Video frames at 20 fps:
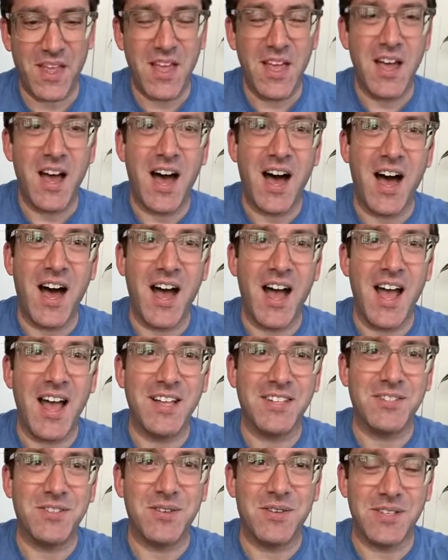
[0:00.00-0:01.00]

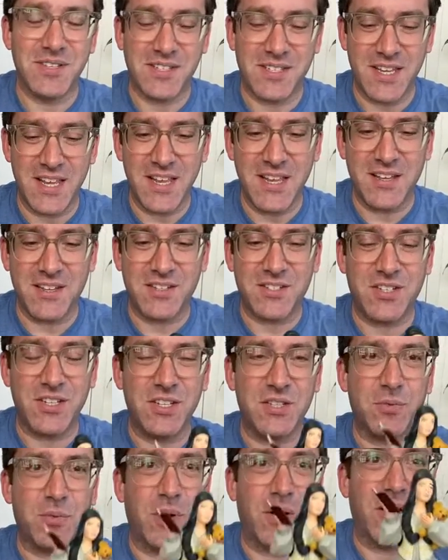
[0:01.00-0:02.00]
As you can see,
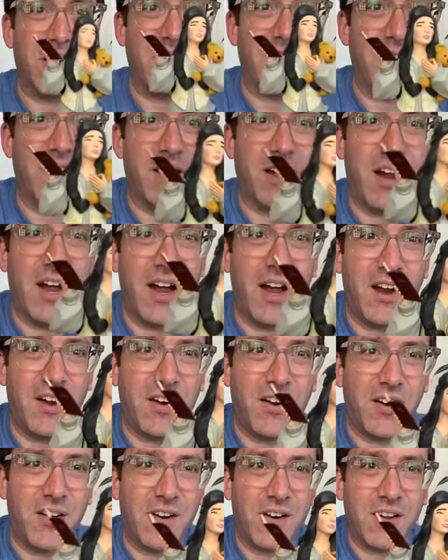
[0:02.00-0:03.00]
she's wearing
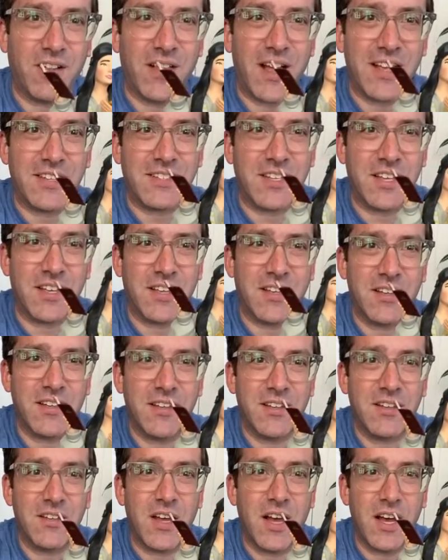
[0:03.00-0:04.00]
her classic
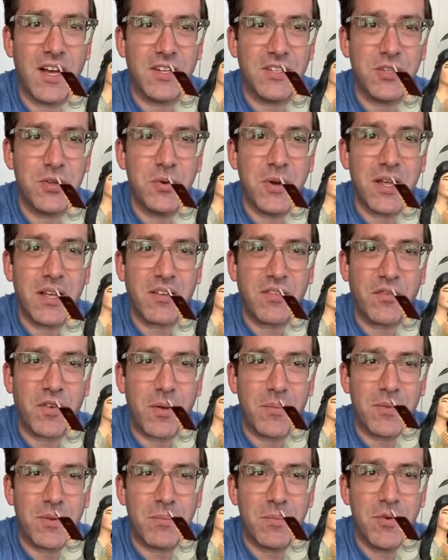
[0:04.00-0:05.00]
tunic
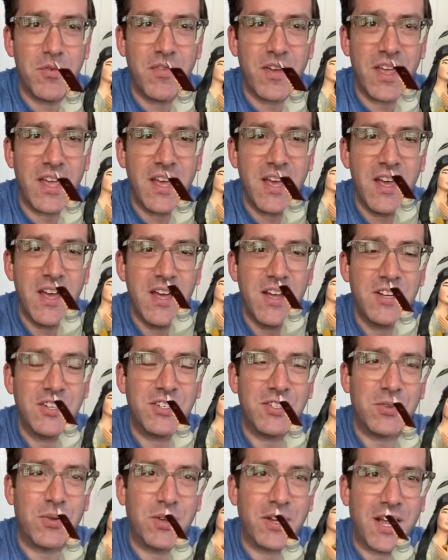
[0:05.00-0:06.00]
from the movie.
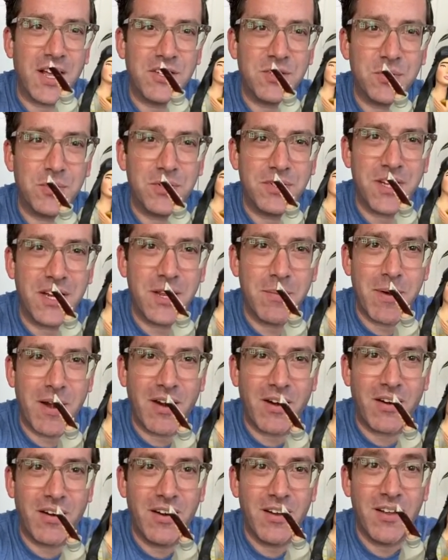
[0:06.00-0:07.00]
She's holding on to her teddy
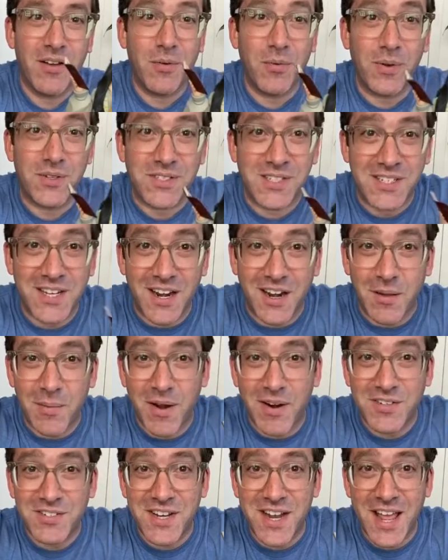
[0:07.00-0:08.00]
bear. What's the teddy
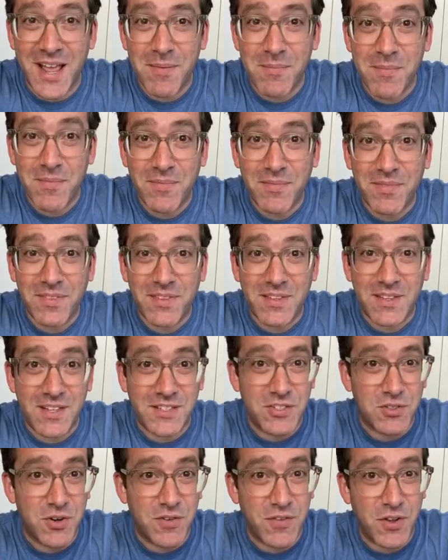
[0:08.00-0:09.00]
bear's name? It's
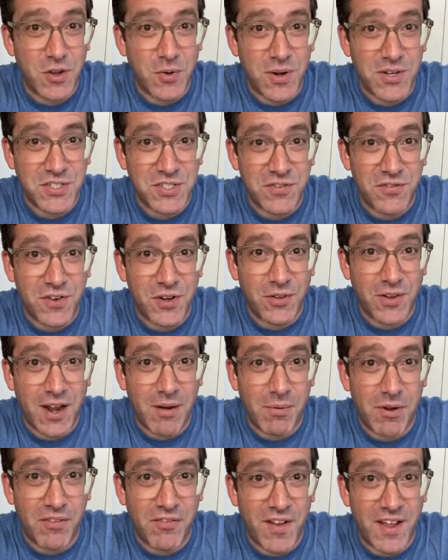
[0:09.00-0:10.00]
a trivia question for you
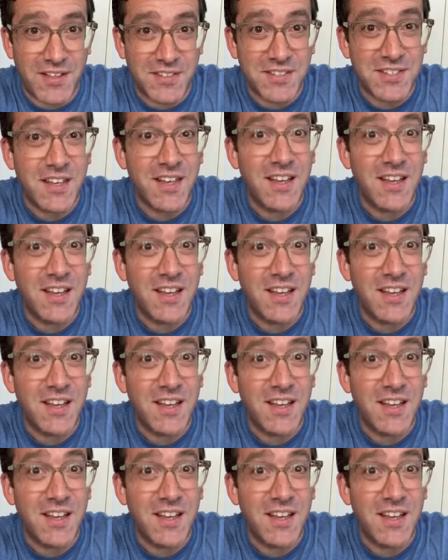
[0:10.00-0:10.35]
Labyrinth fans.